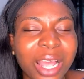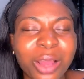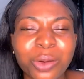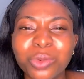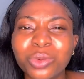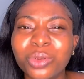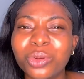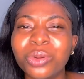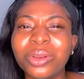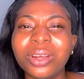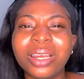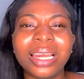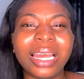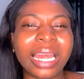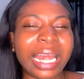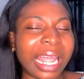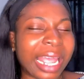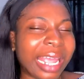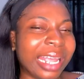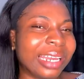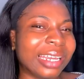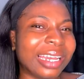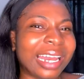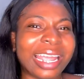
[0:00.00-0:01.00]
I will not
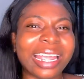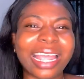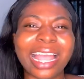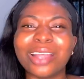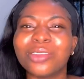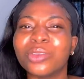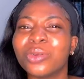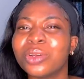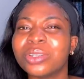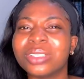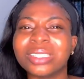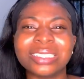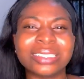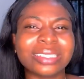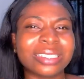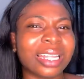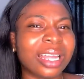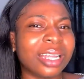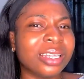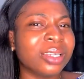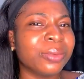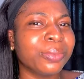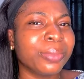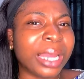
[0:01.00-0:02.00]
lie, like, I don't
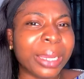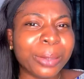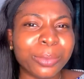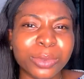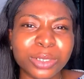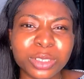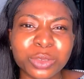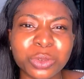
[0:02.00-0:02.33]
understand the Bible.